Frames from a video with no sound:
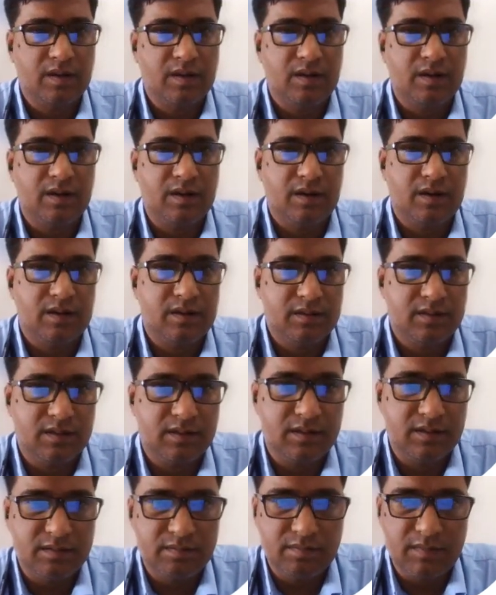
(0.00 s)

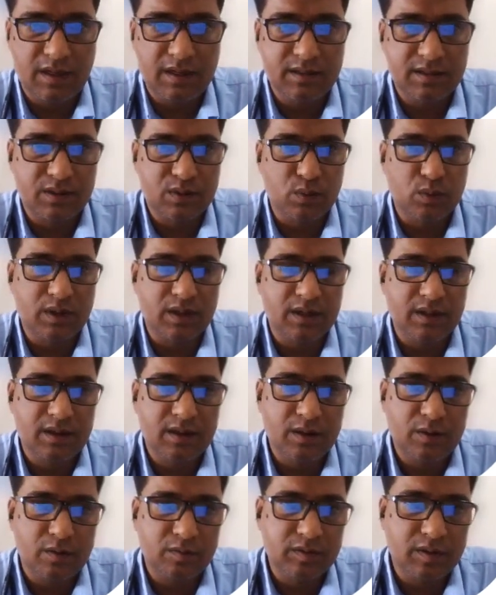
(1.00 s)
There is a two
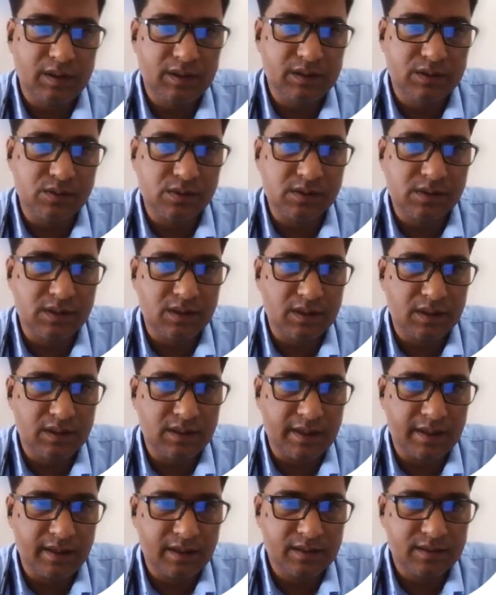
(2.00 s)
category of the energy source:
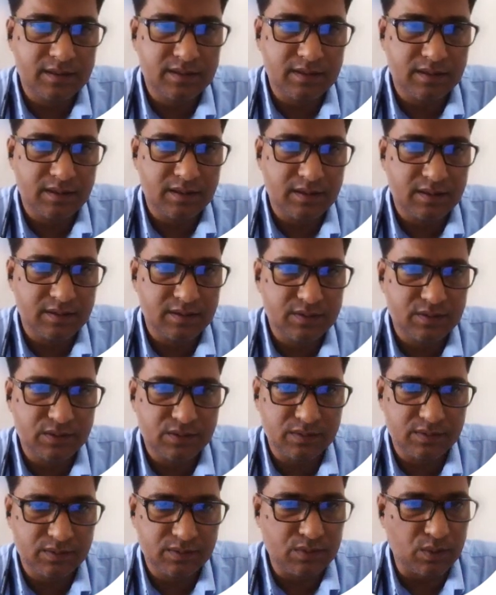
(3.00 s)
direct
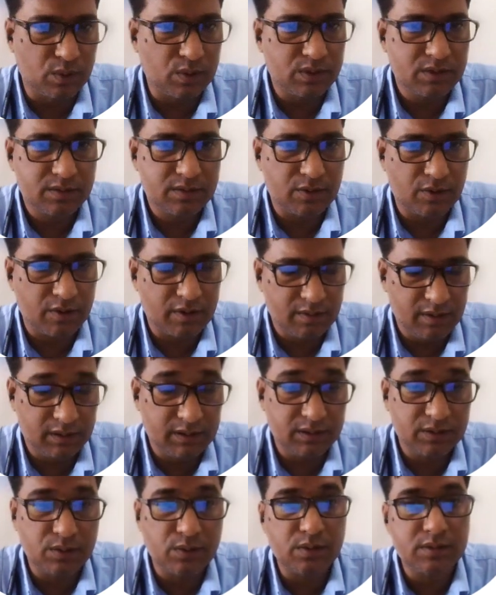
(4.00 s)
source or
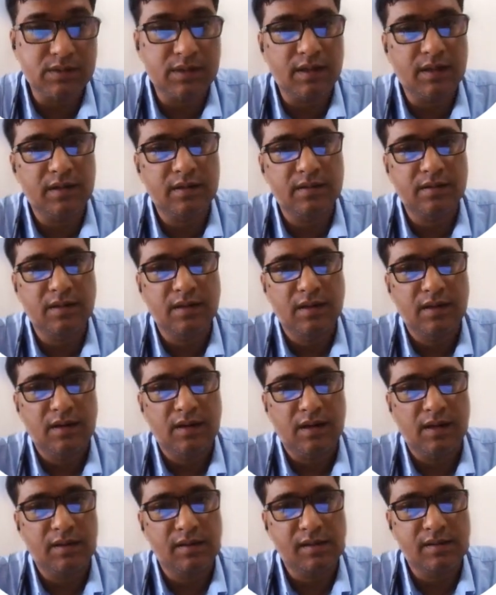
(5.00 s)
DC source, and
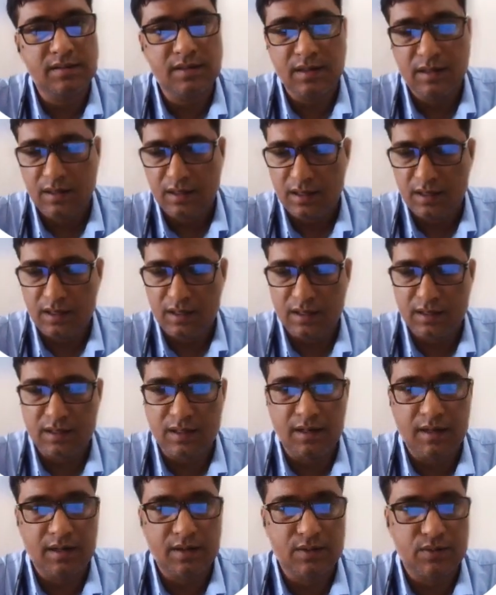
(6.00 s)
there is a
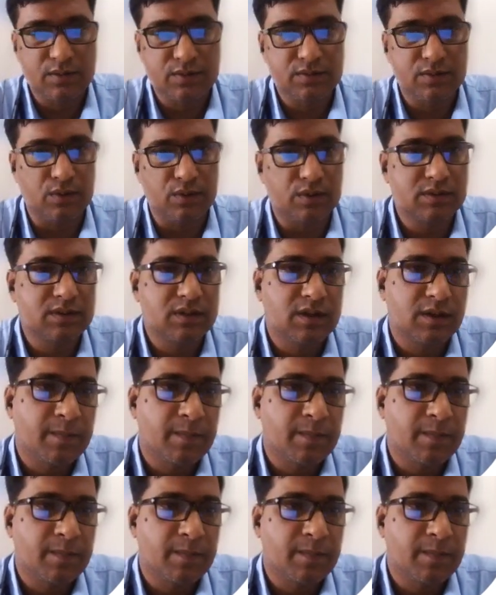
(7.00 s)
alternate source.